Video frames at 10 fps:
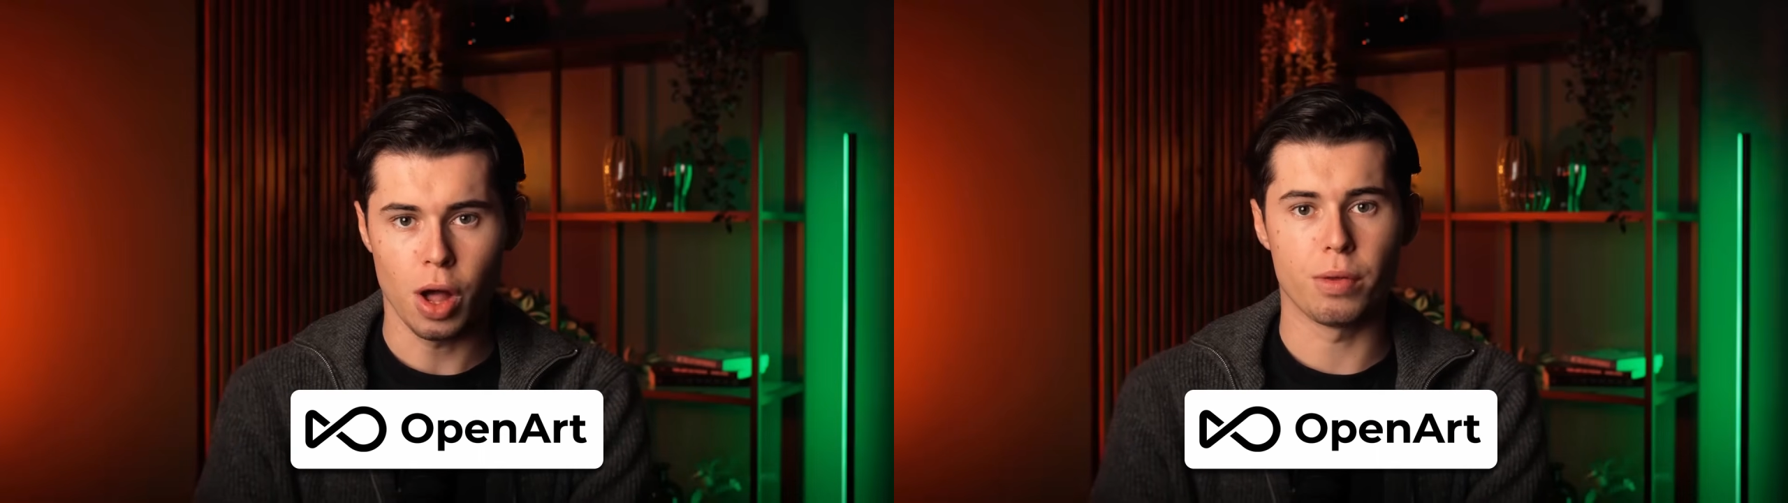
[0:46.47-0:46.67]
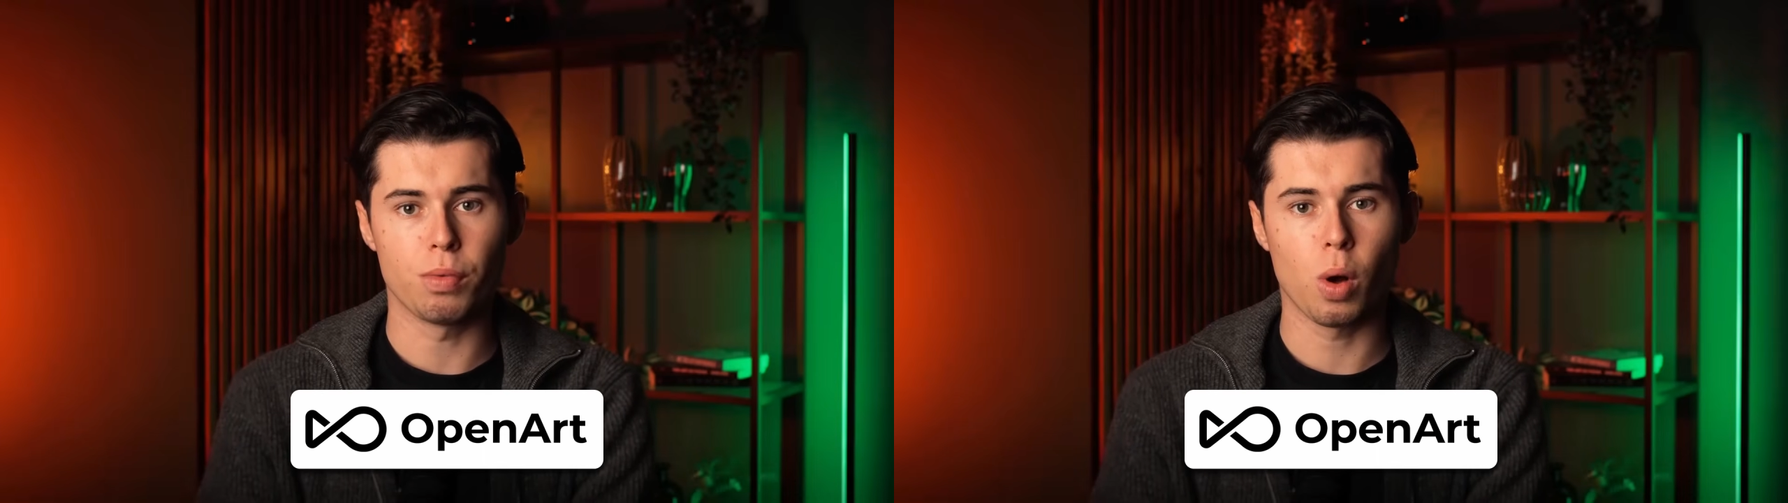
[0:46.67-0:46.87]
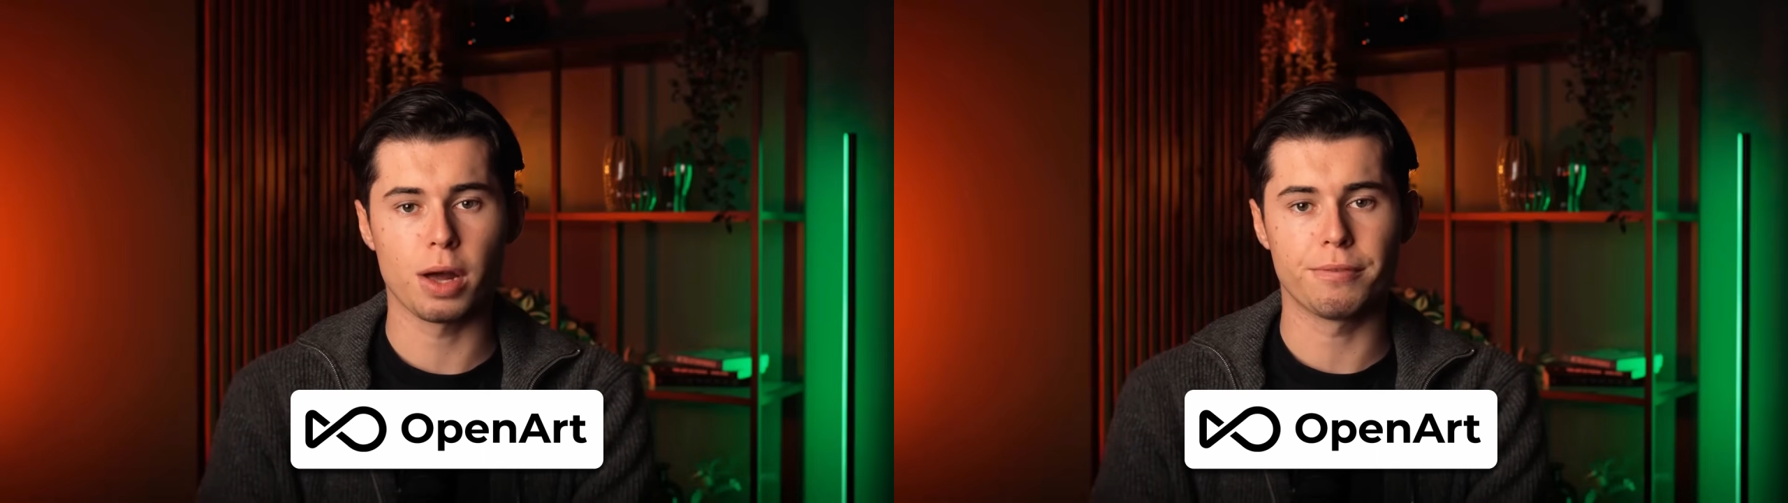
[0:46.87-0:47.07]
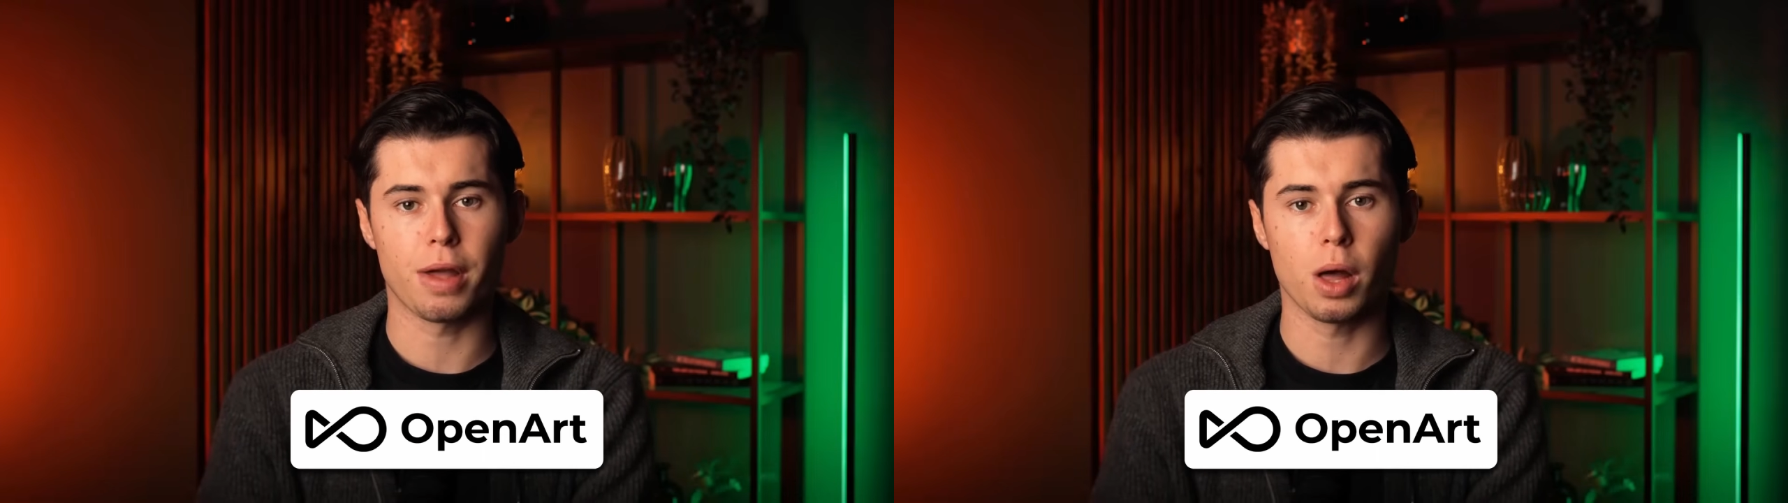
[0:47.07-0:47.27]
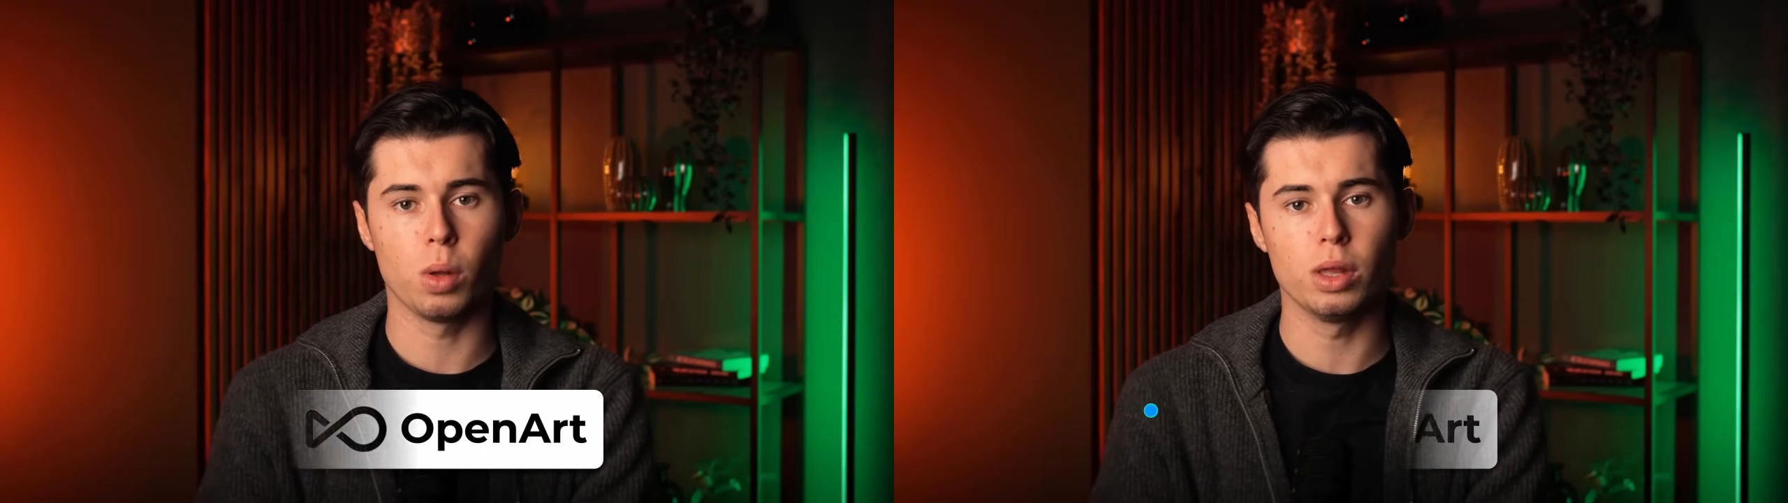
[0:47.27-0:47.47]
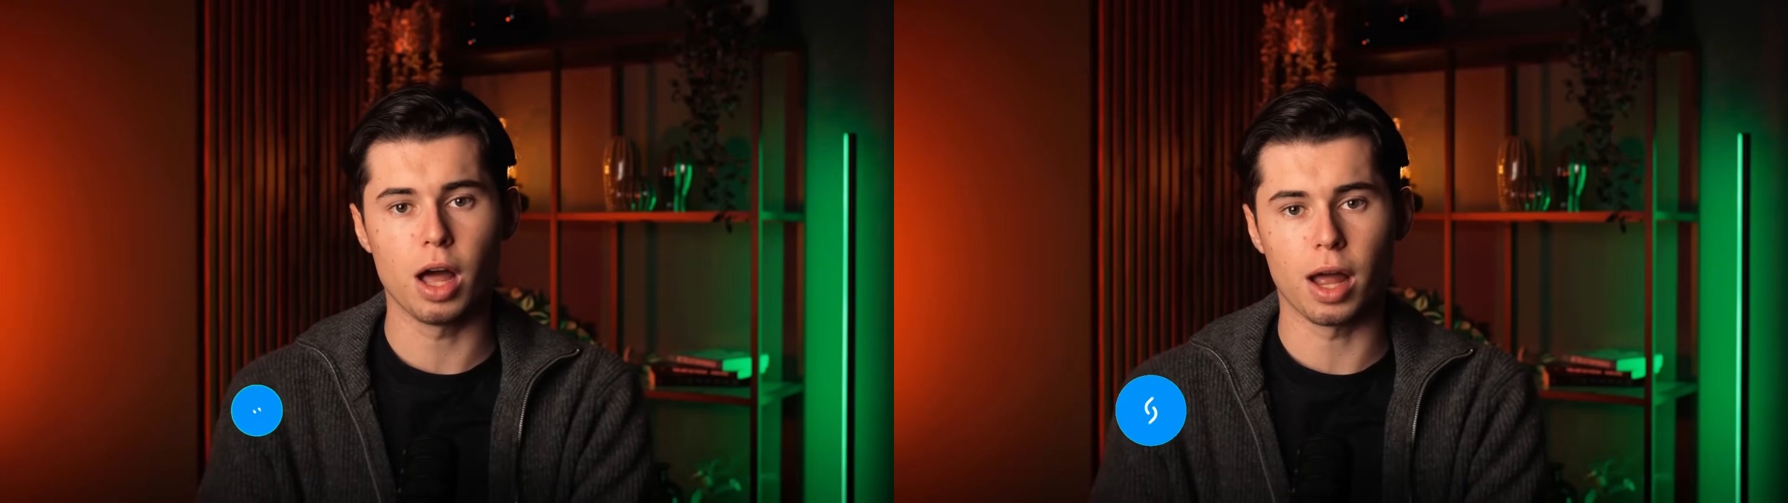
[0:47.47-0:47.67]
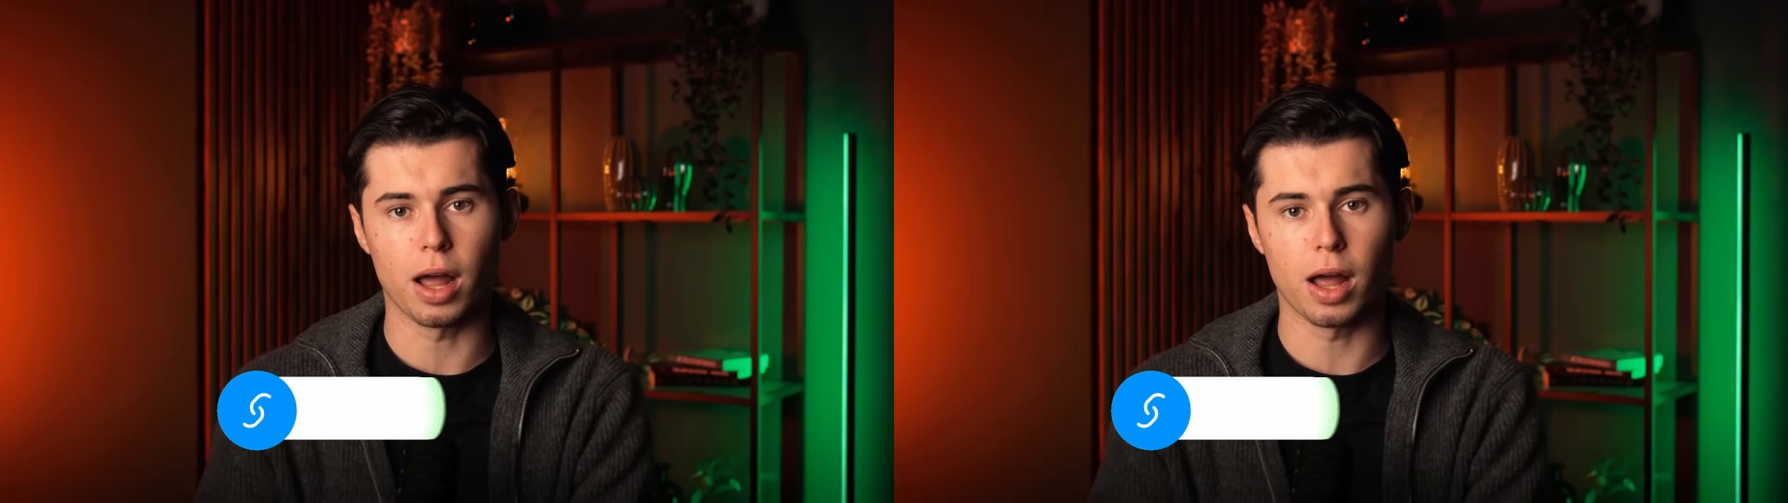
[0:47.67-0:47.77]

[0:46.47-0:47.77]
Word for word: so if you want to follow along,